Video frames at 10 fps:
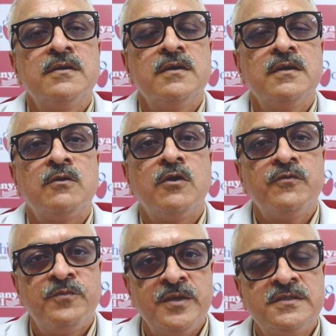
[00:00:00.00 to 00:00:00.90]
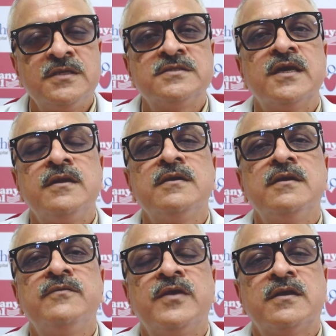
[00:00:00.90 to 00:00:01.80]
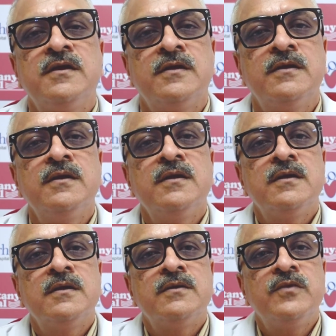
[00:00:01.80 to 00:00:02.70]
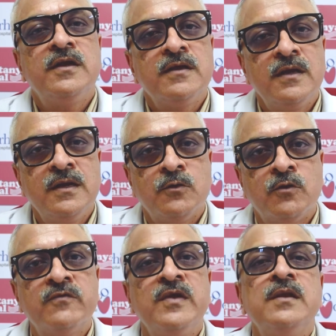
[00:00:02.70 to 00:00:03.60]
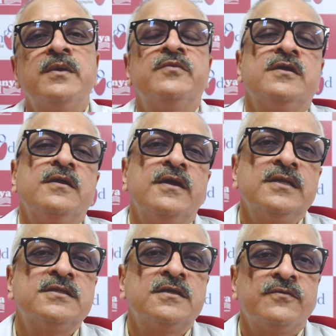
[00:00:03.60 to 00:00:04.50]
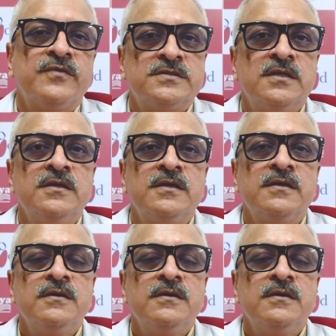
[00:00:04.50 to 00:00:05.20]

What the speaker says: of patients getting infected will really overwhelm our healthcare facility.